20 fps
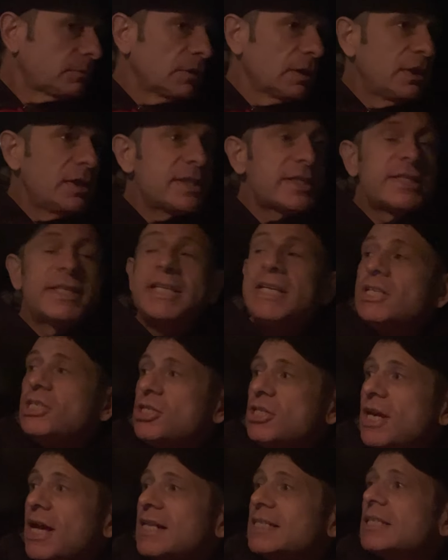Unless
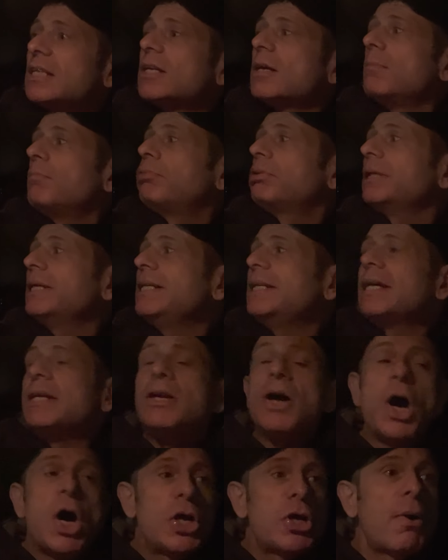Geechi has a complete and
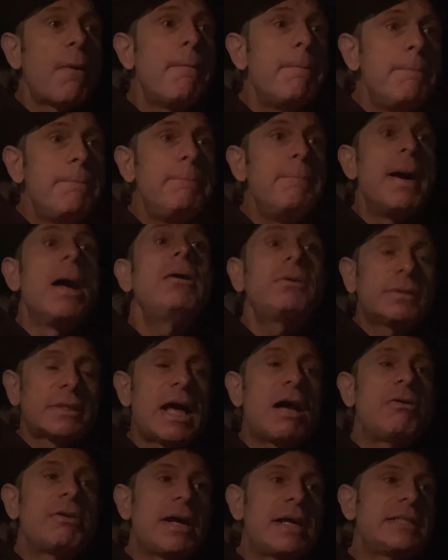utter
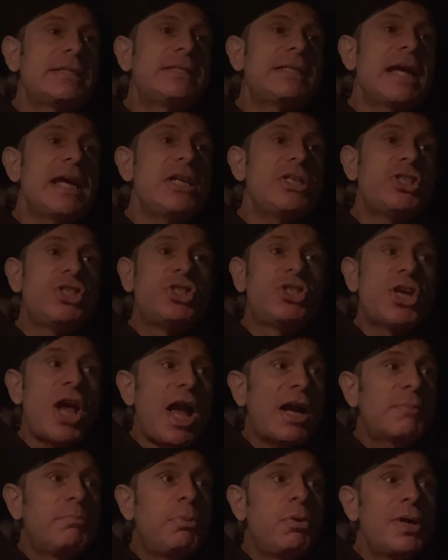meltdown on stage,
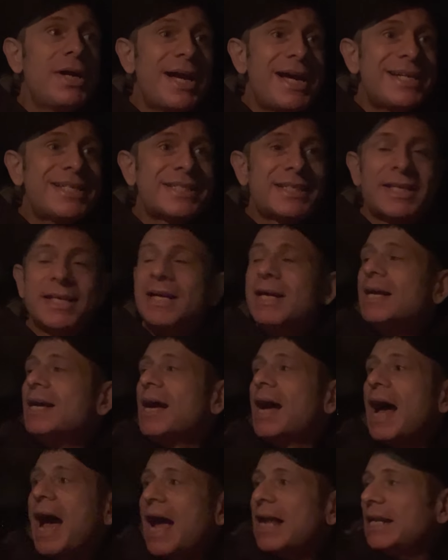Jackboy-esque.
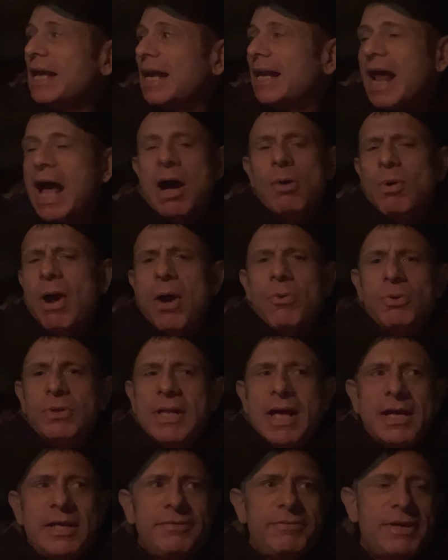Why would
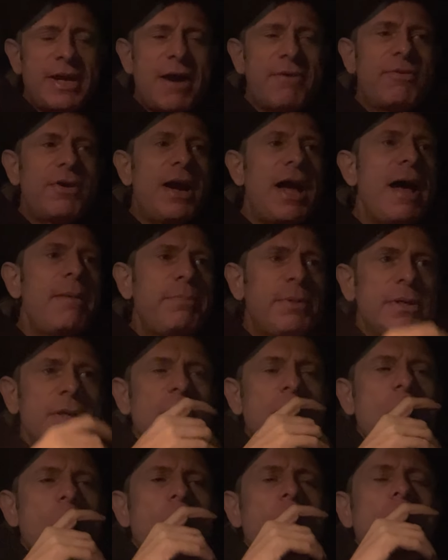that even ever happen?
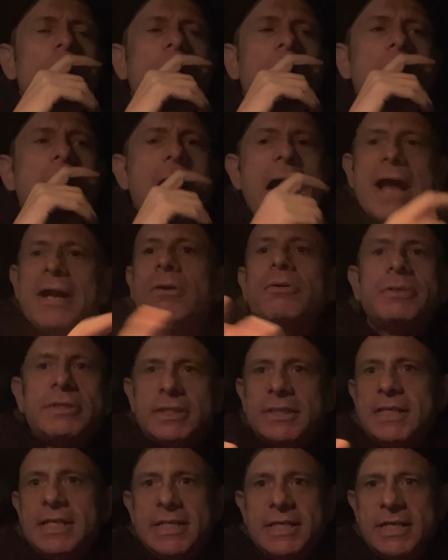I don't
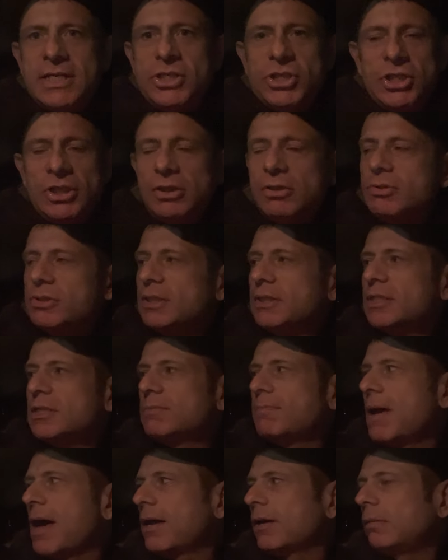see Geechi losing this
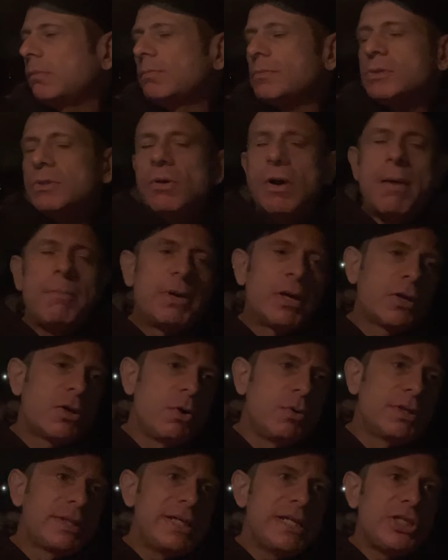battle. So I'm going to
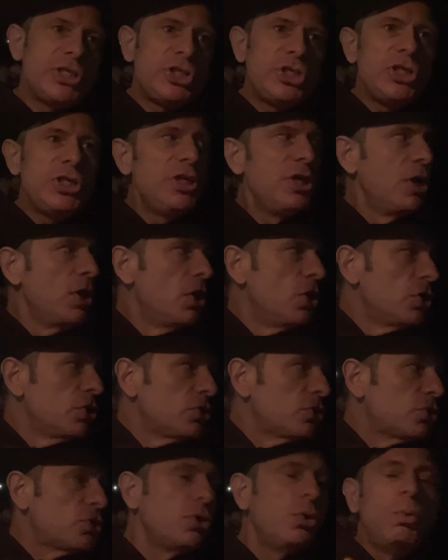go with Geechi
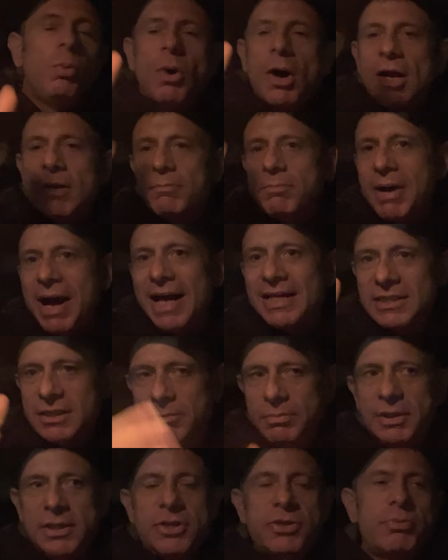2-1,
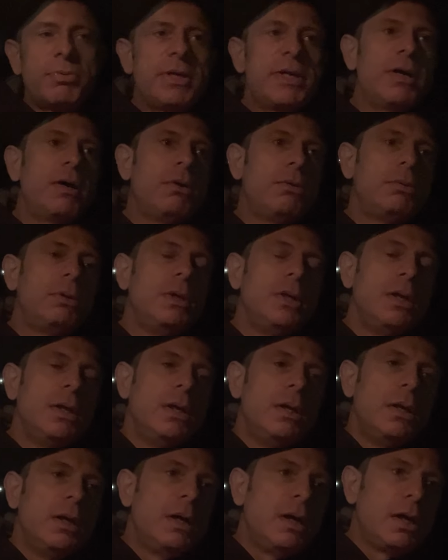possibly 3-0.
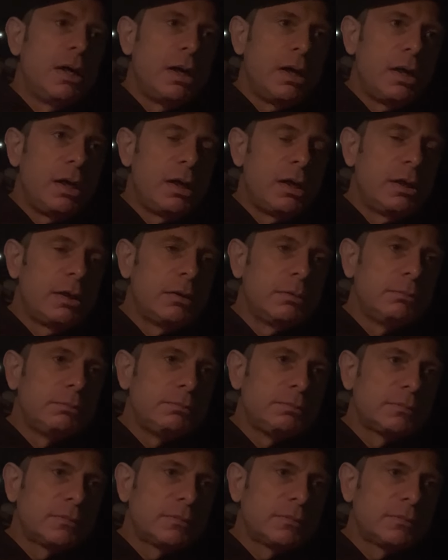And I